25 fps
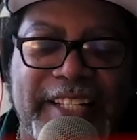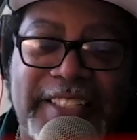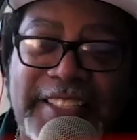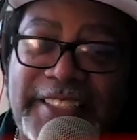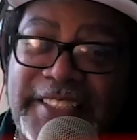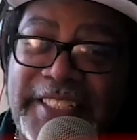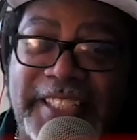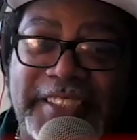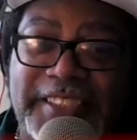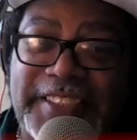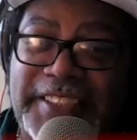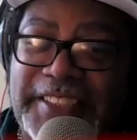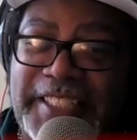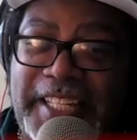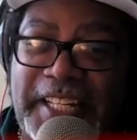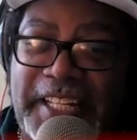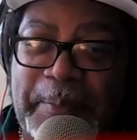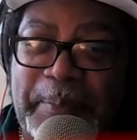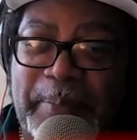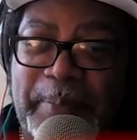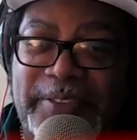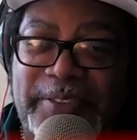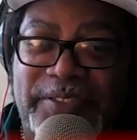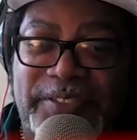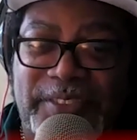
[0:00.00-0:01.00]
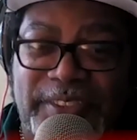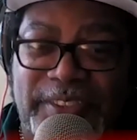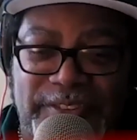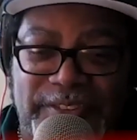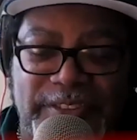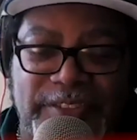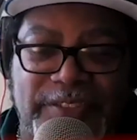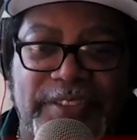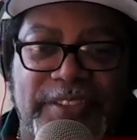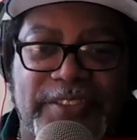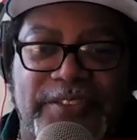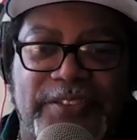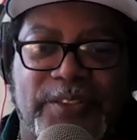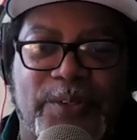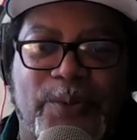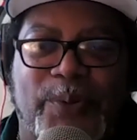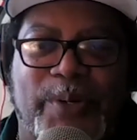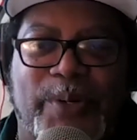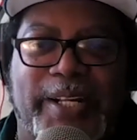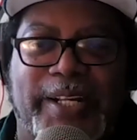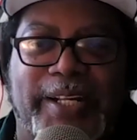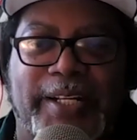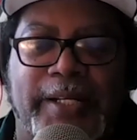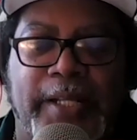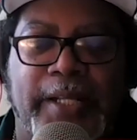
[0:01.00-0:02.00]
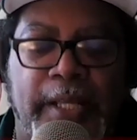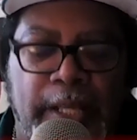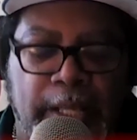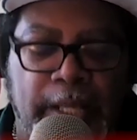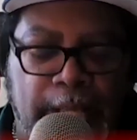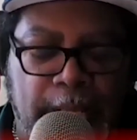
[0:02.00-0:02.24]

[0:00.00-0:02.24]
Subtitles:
And he doesn't say the princess, he says the queen,